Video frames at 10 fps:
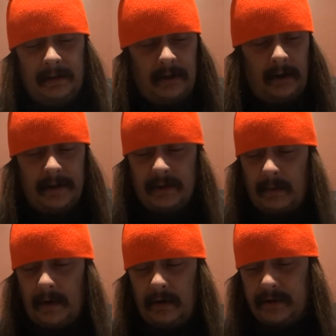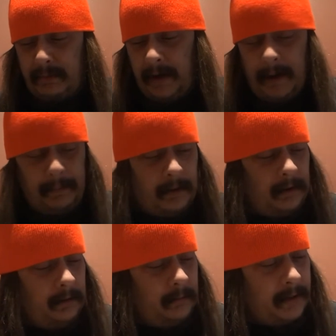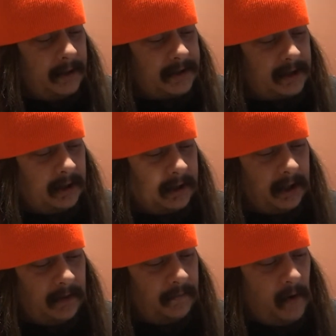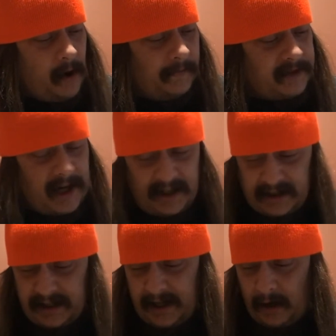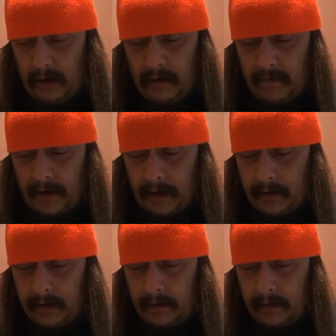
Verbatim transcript: Donna's one of those people when there's cooking involved, she has to take over.